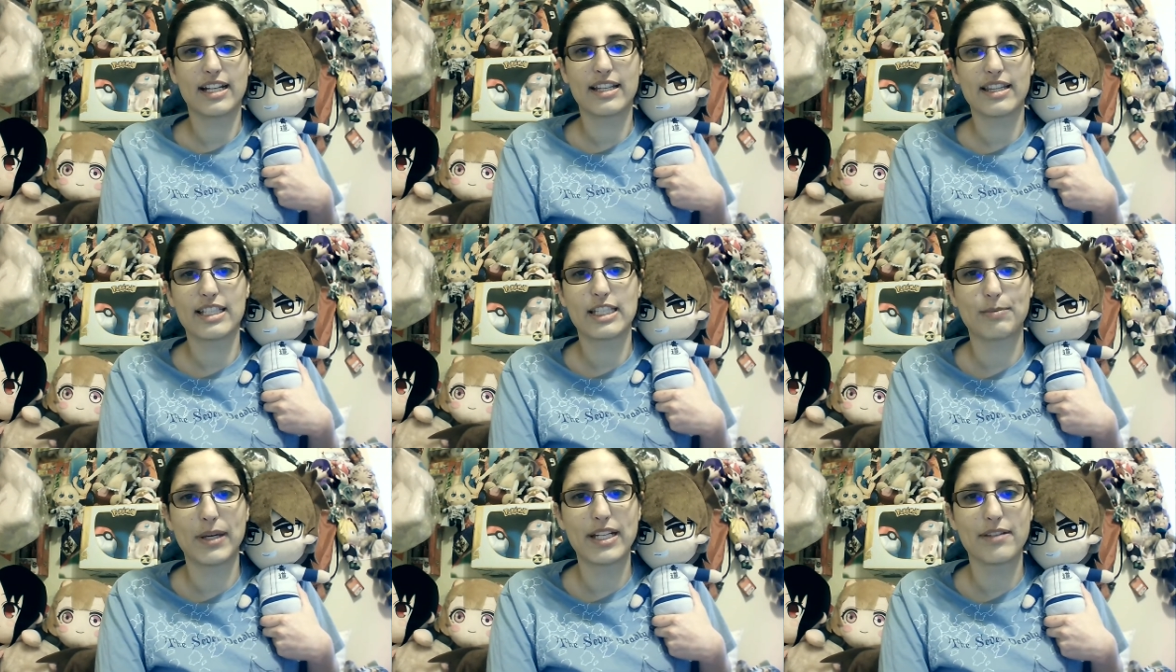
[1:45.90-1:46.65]
The
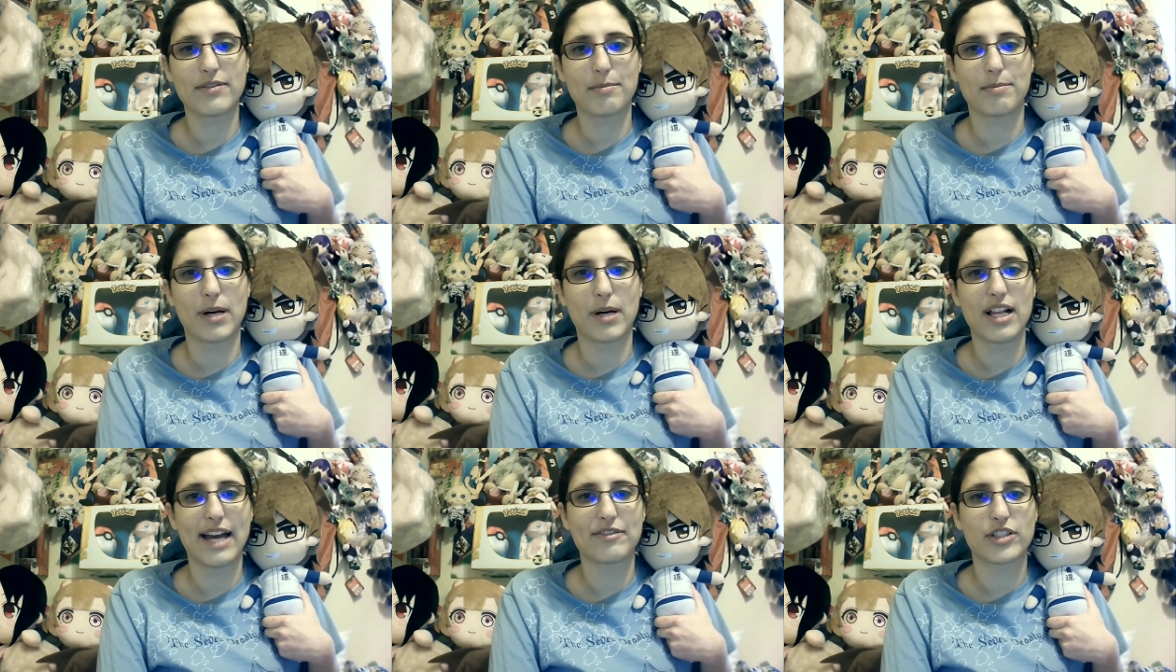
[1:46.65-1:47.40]
speed of the ball
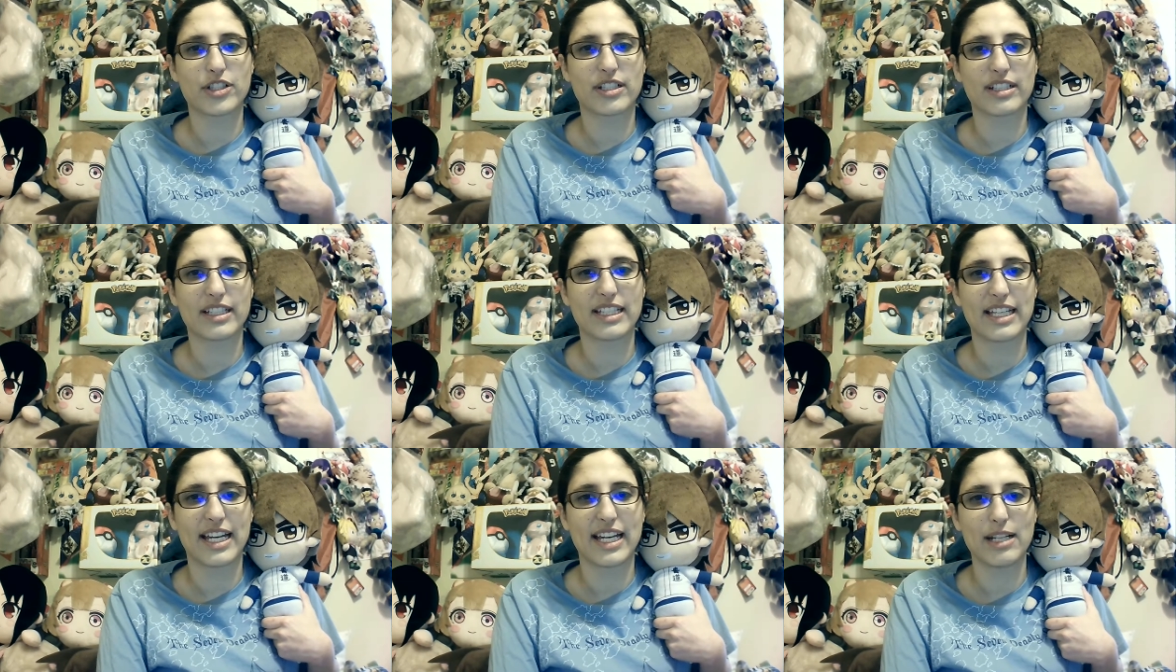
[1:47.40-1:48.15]
after
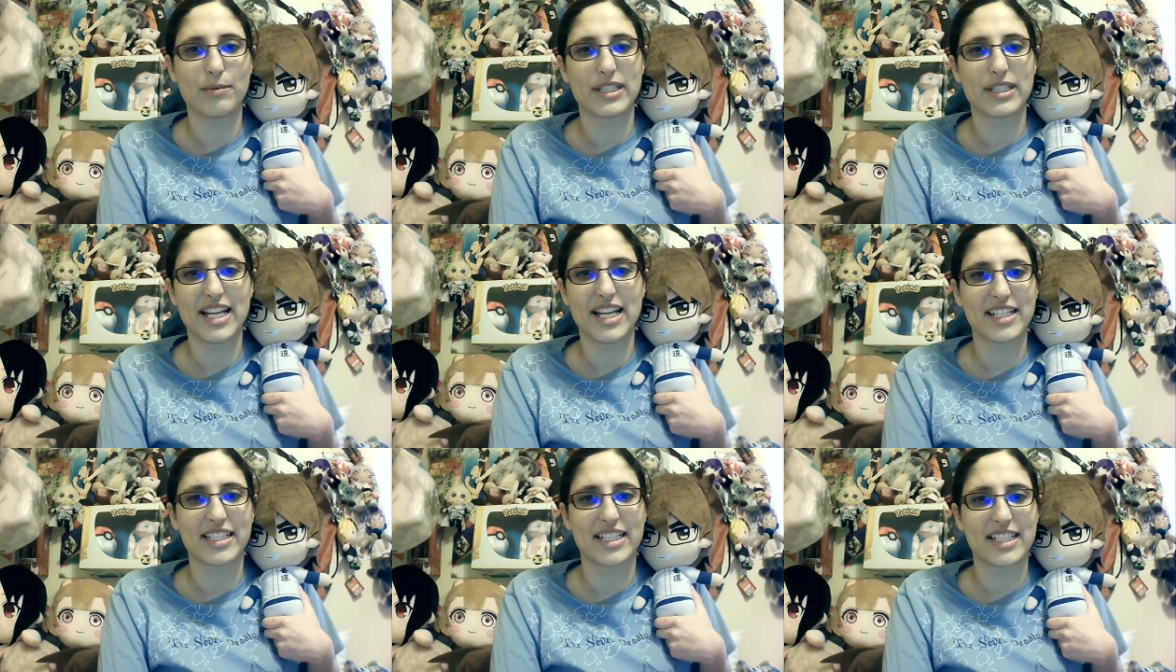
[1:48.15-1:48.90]
he hit it was
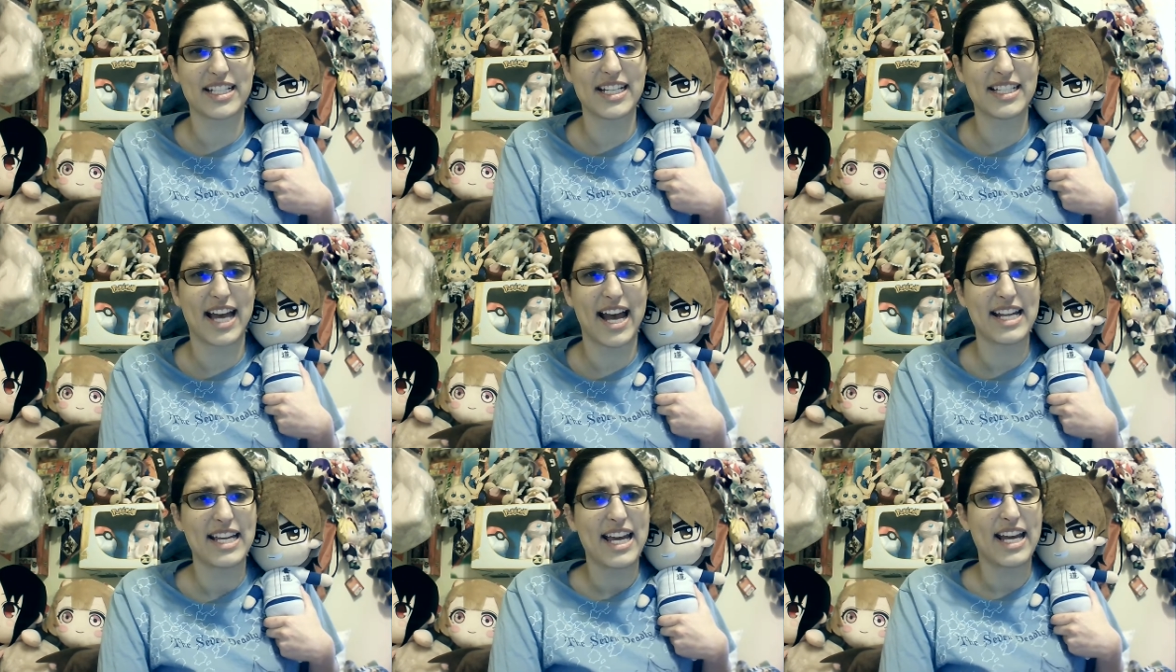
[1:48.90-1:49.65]
nothing to sneeze
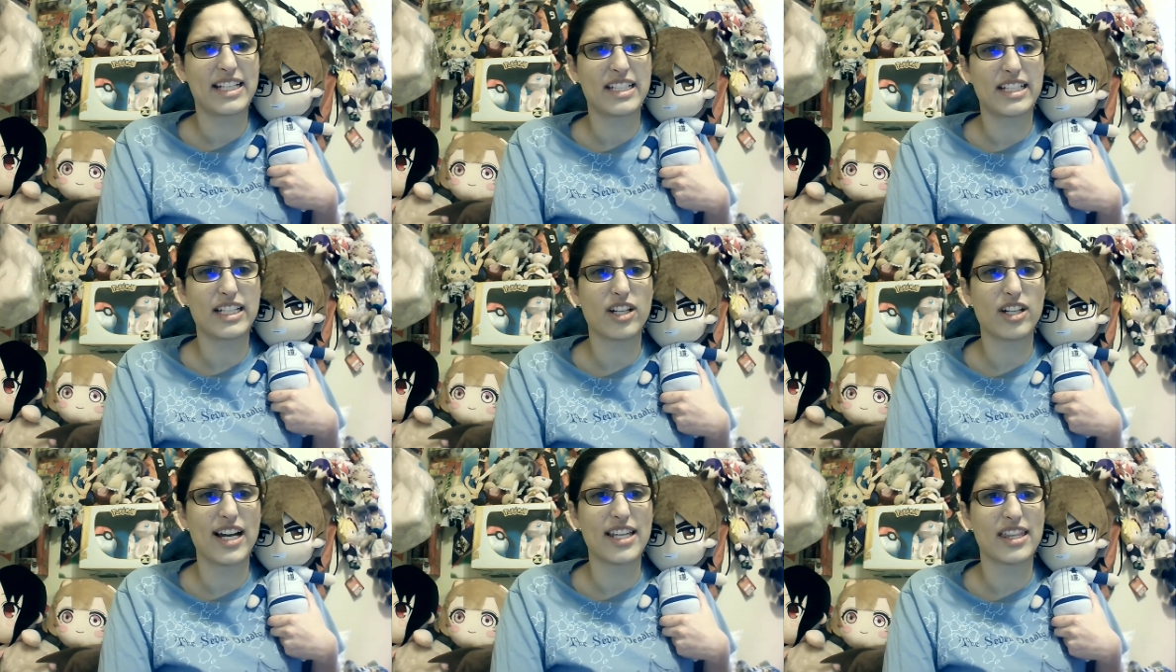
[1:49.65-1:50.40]
at, and here
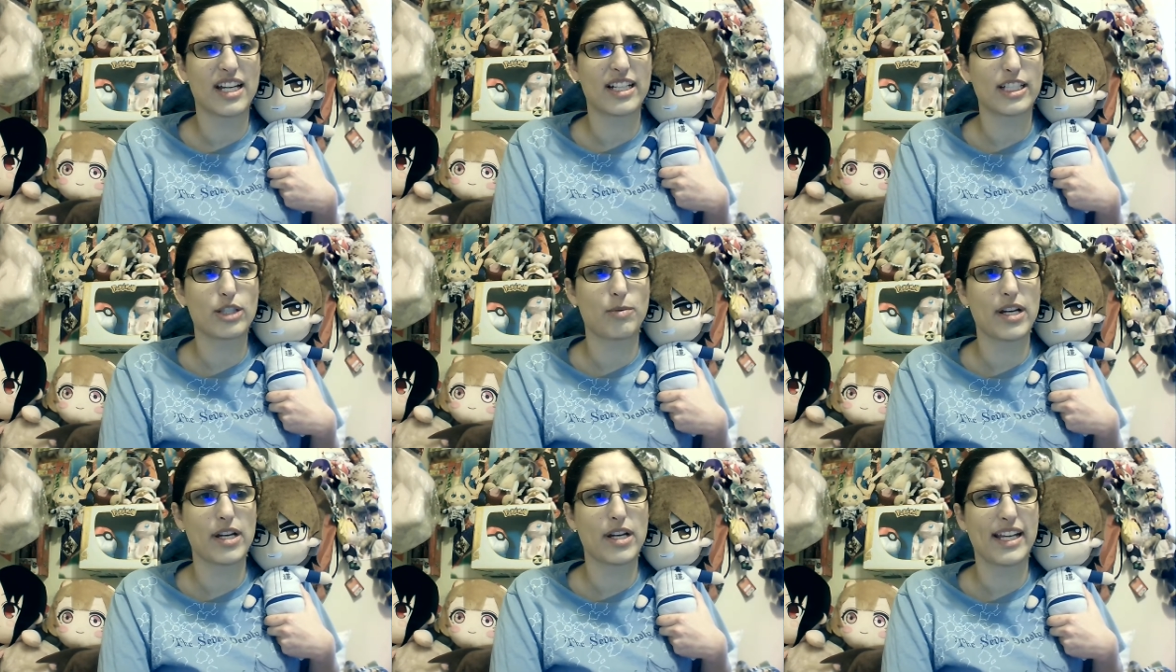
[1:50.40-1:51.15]
I thought he
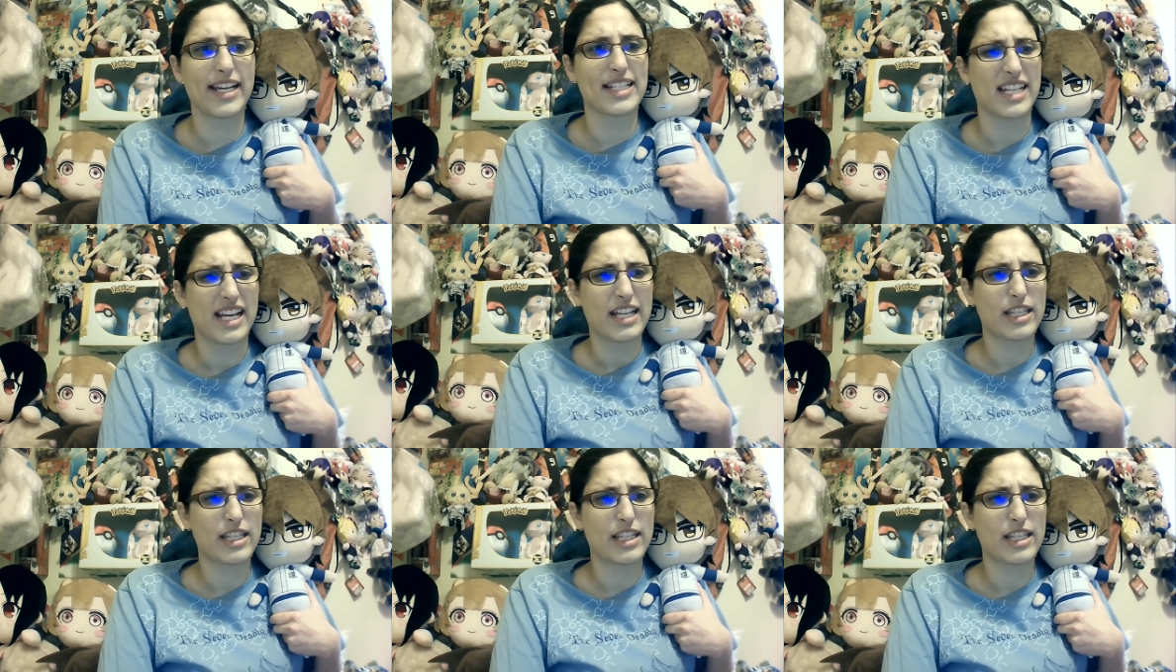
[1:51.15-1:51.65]
swung late.